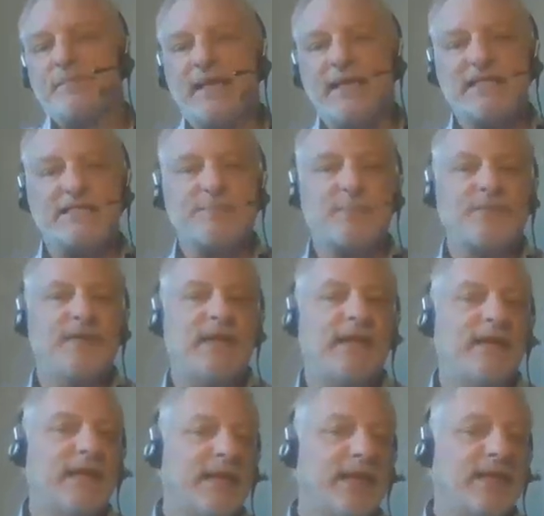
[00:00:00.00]
Expert
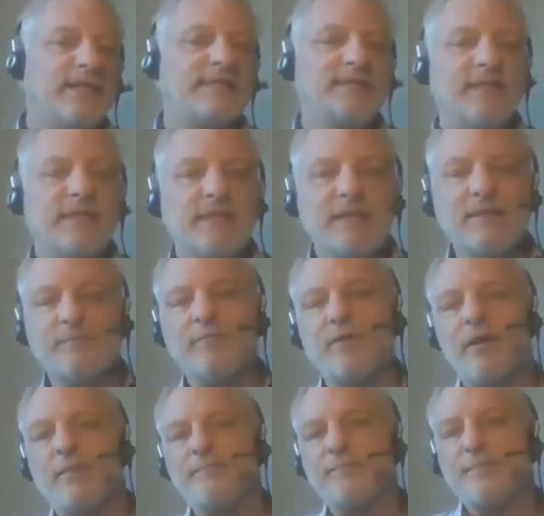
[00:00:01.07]
XT, and
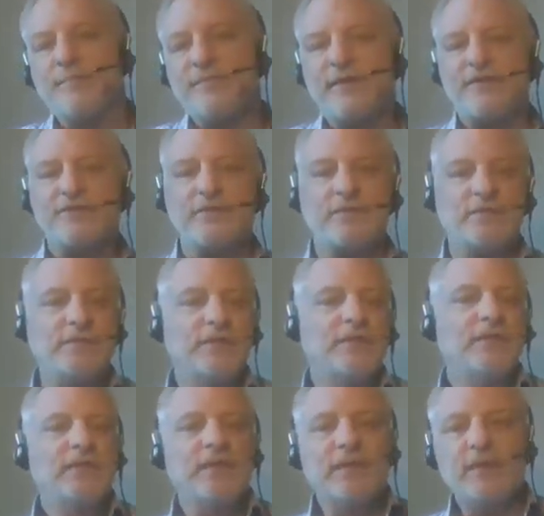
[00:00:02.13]
Prompt Professional.
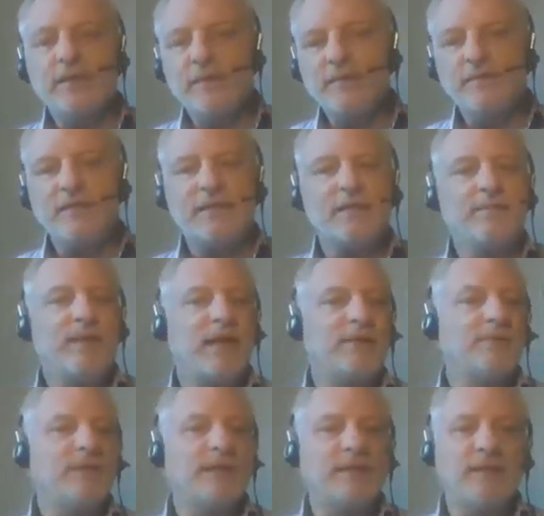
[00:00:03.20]
They
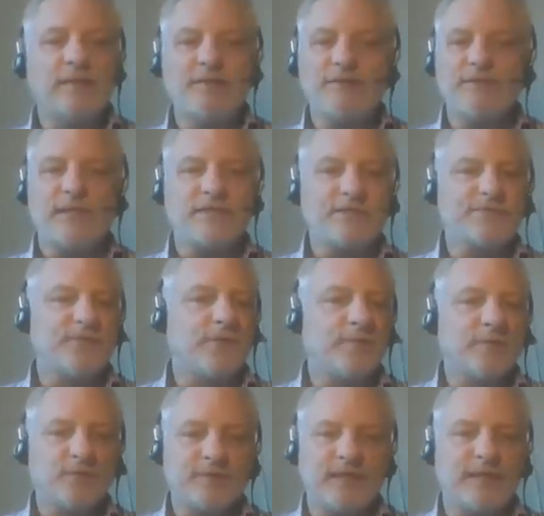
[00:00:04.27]
combined one in 2004 in
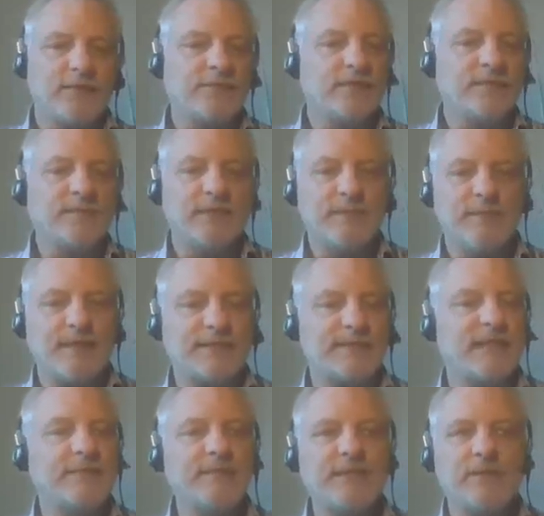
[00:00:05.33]
Multilingual Computing
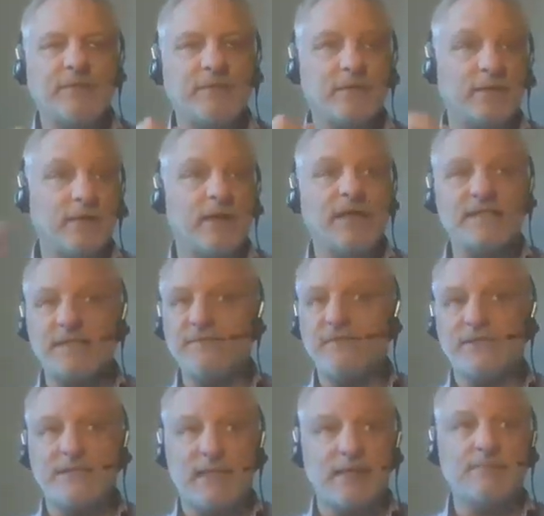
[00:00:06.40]
Magazine. There are lots of
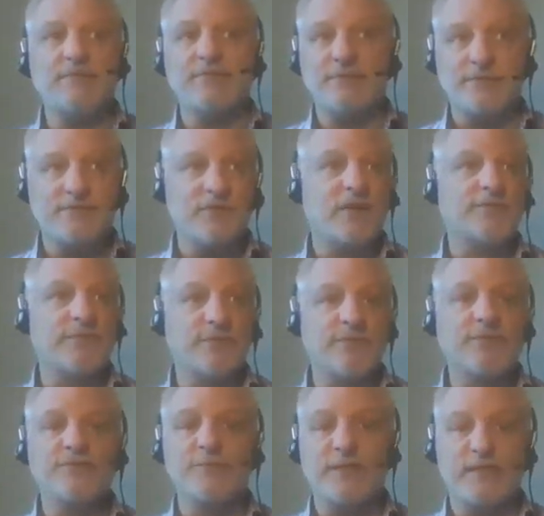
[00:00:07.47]
examples of software
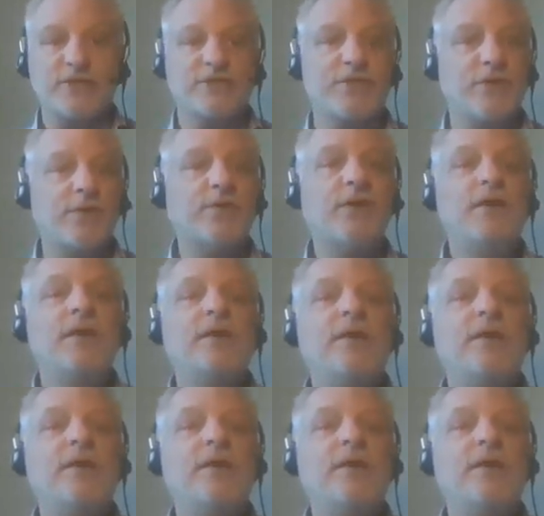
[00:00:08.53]
reviews where you can show